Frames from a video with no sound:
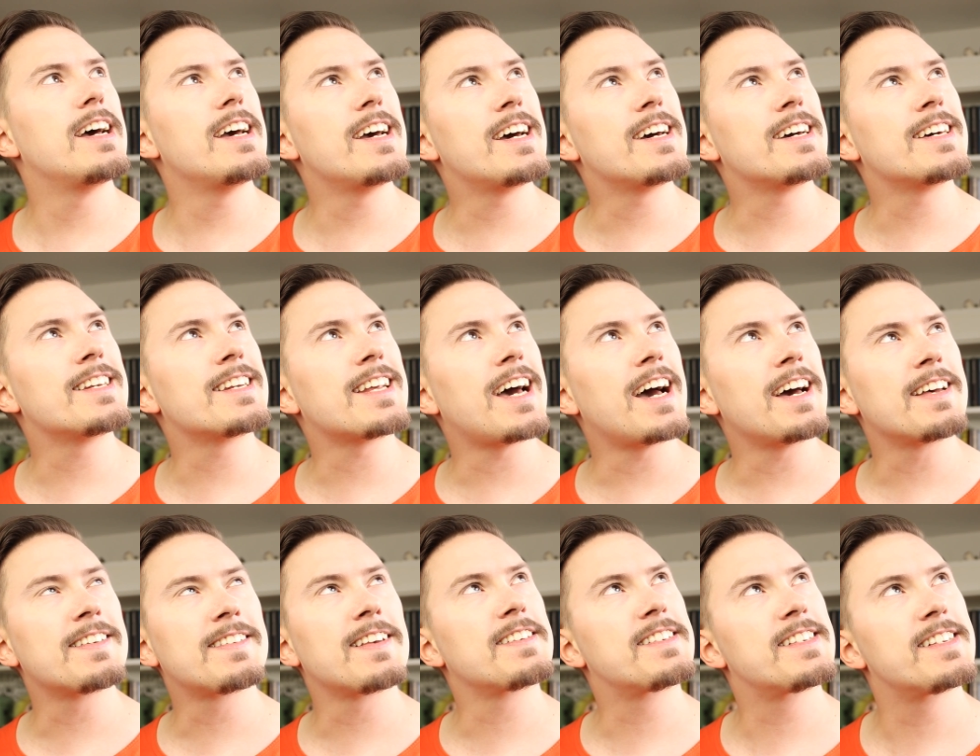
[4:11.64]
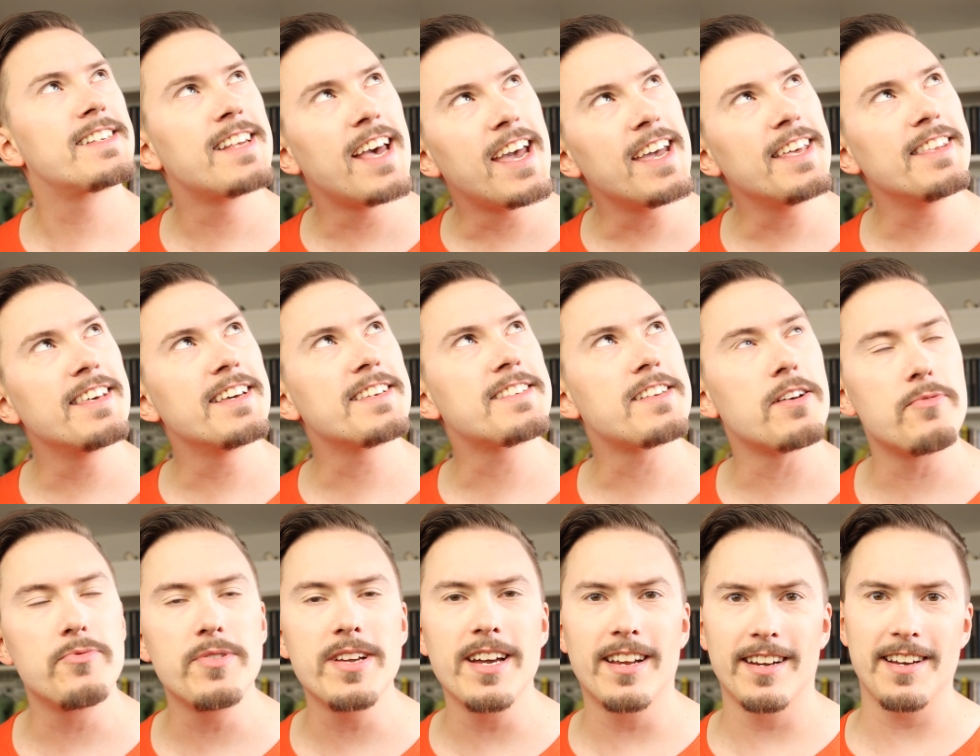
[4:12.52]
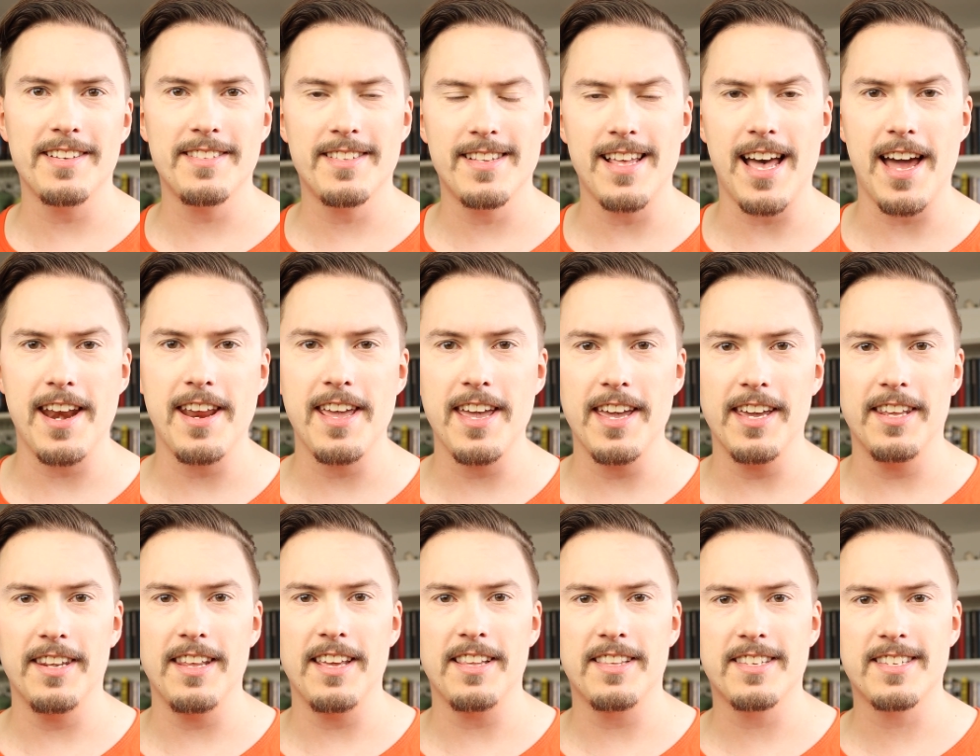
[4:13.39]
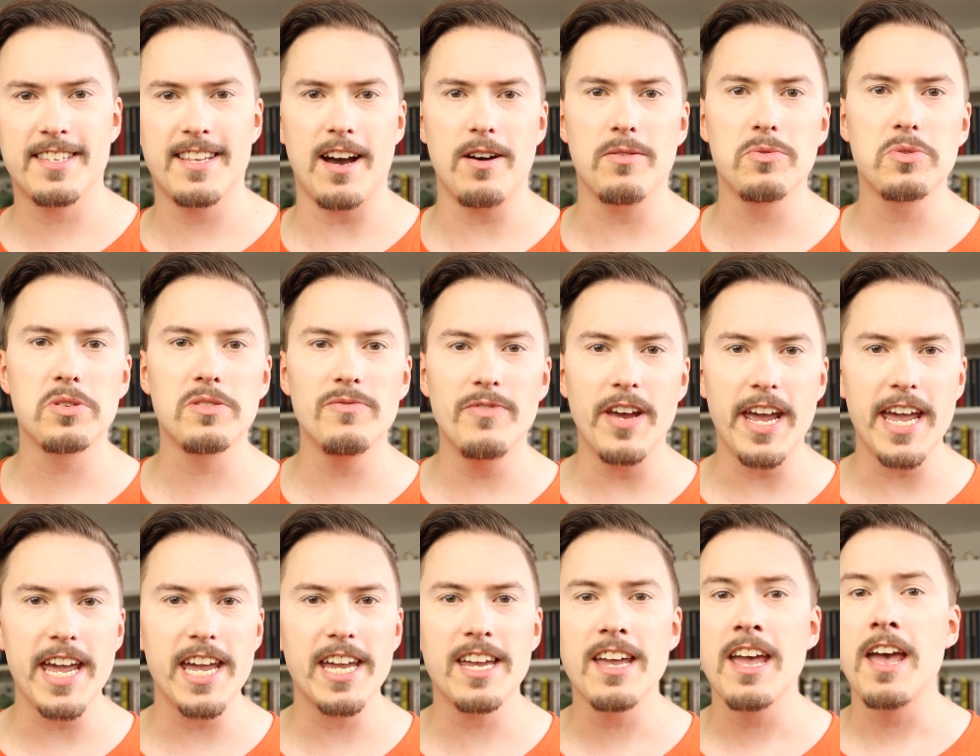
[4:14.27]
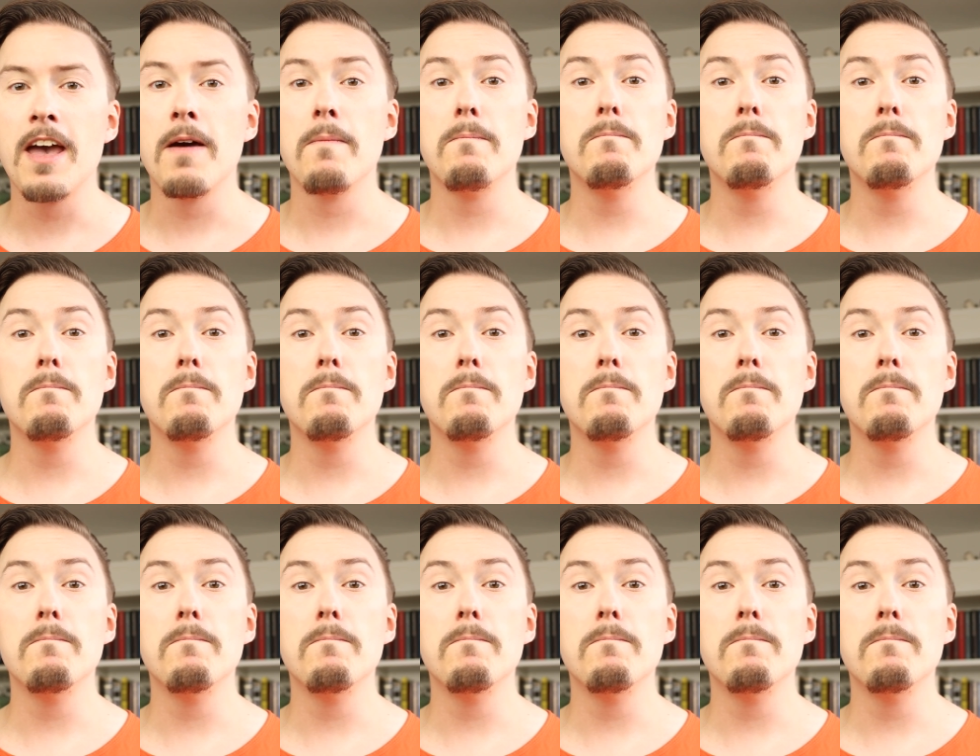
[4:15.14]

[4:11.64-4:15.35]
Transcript: And as I say this, I realize that it sounds vague.